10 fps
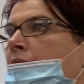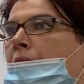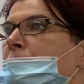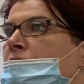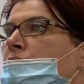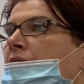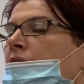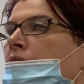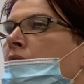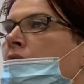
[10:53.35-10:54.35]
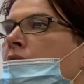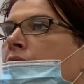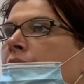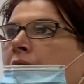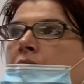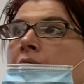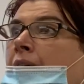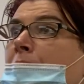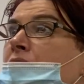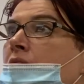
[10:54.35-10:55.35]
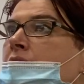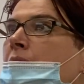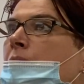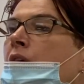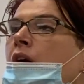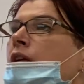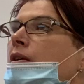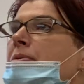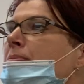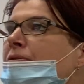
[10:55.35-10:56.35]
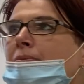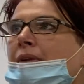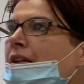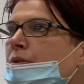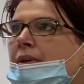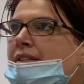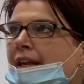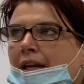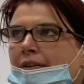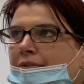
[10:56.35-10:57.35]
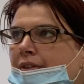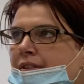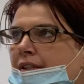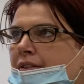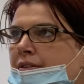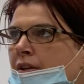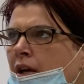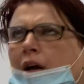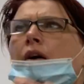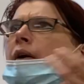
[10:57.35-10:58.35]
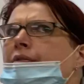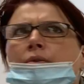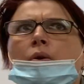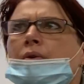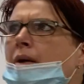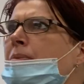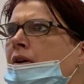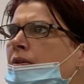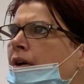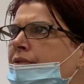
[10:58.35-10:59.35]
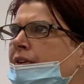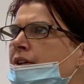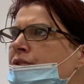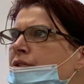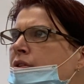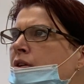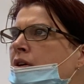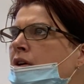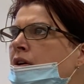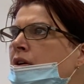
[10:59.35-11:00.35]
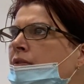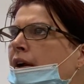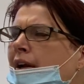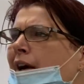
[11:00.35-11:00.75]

Absolutely, right? Happens all the time. You have people from like Louisiana, for instance. Oh, I've grown up on crawfish, right?